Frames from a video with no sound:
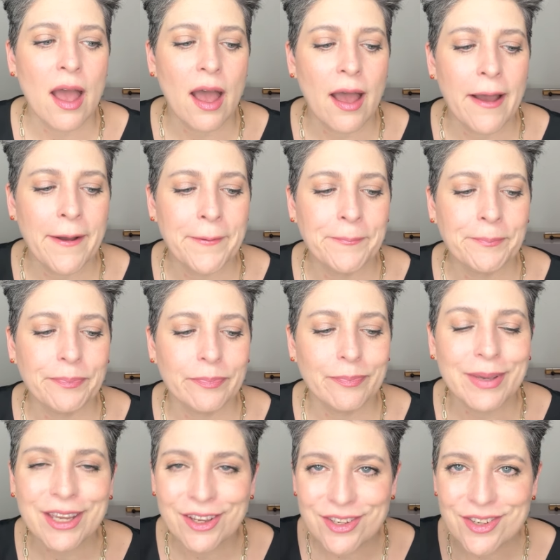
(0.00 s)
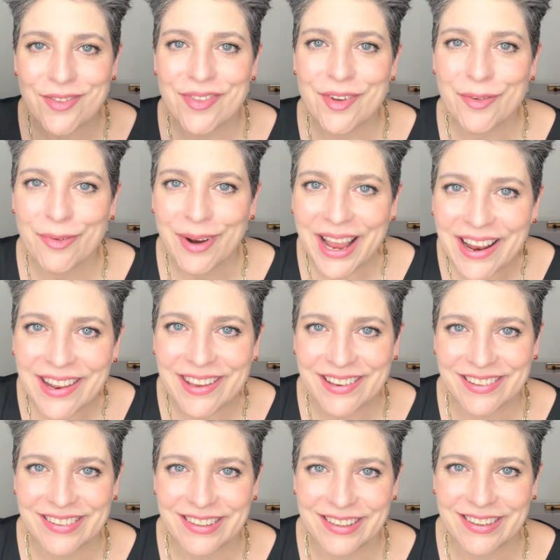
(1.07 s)
um, because of the
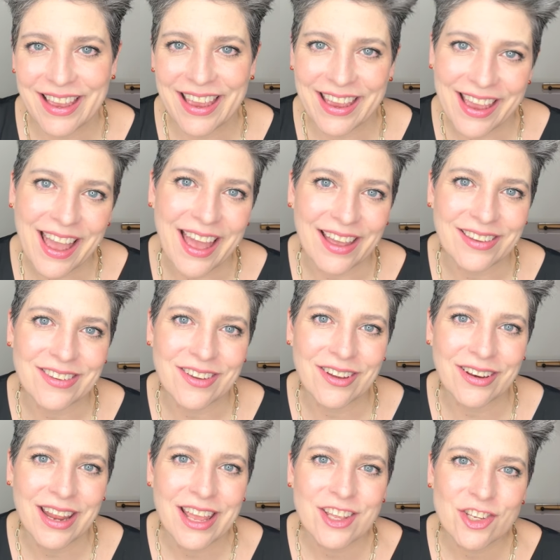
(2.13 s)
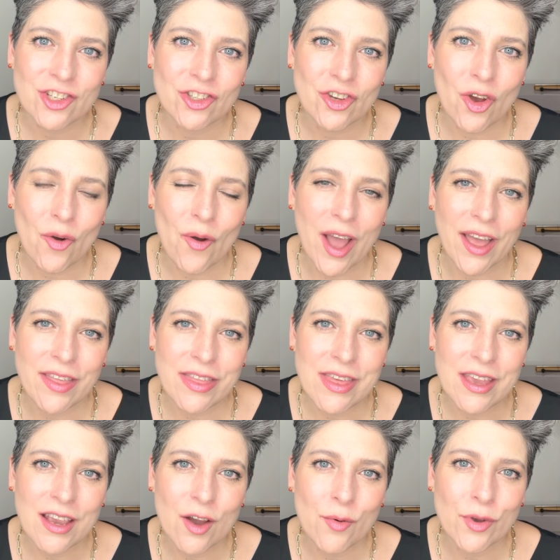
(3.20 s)
radiance this a has on. So I
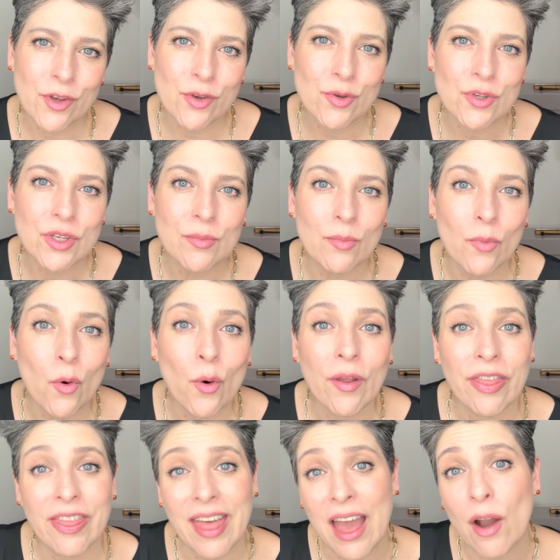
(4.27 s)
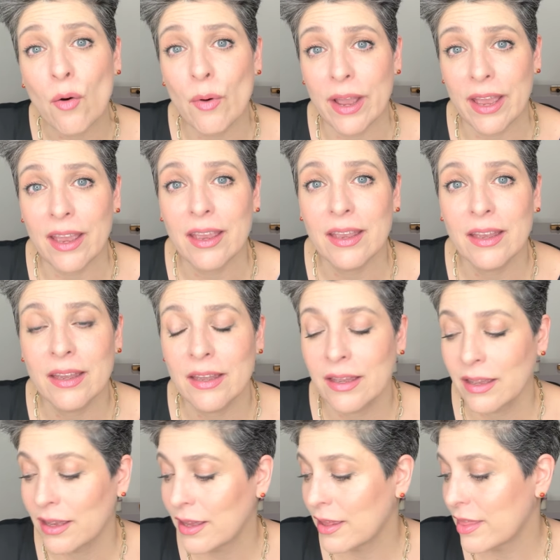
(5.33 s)
think I would use it more that way
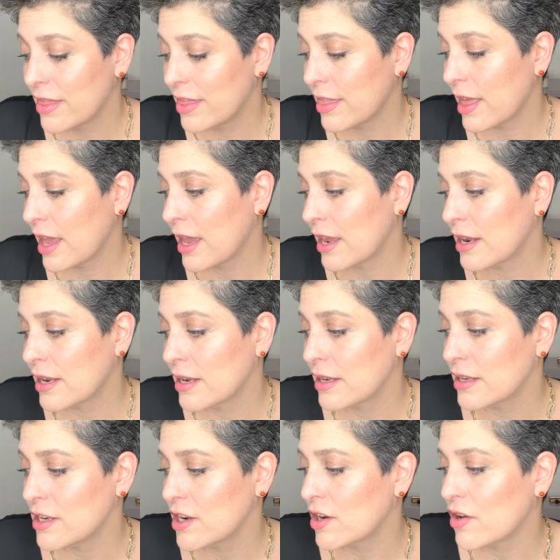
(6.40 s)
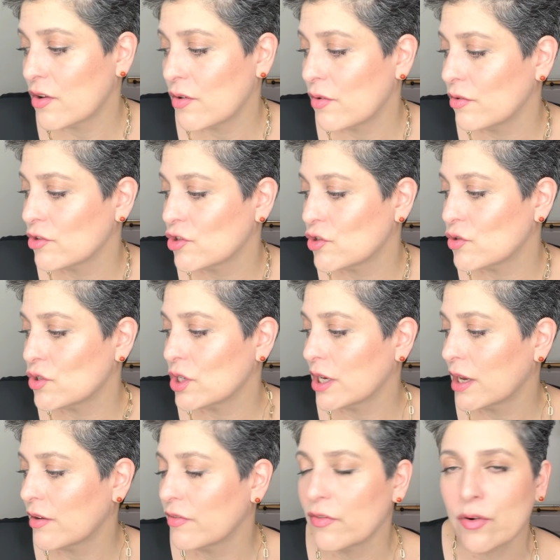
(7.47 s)
than, you know,
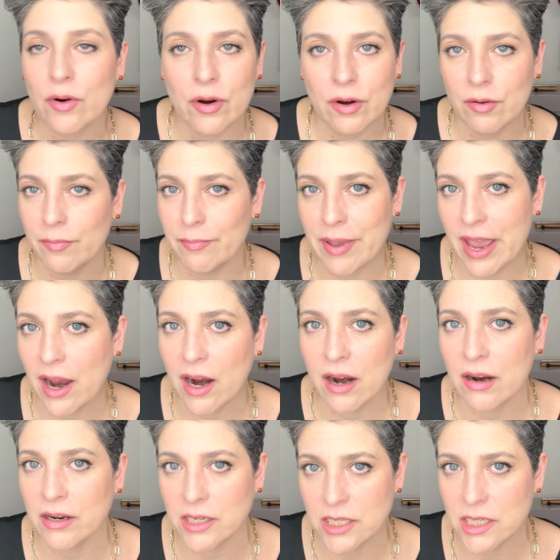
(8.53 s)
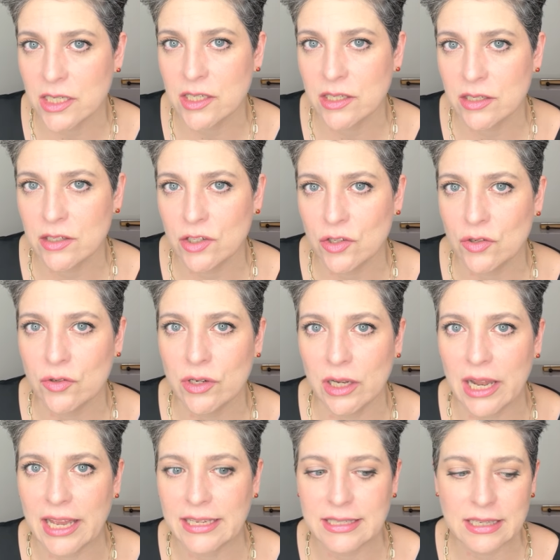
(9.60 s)
choosing it for bare and just
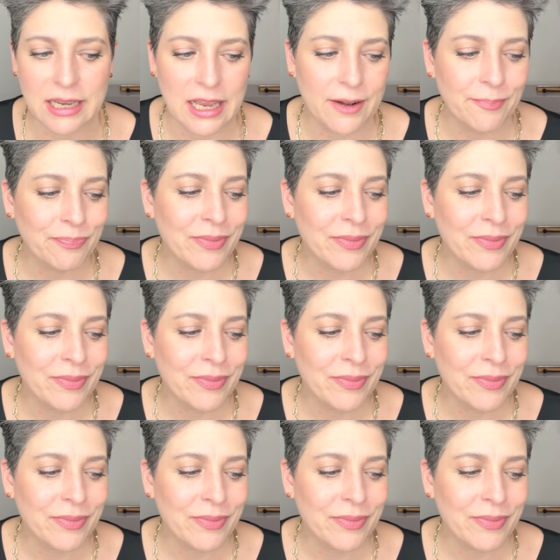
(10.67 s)
utilizing it.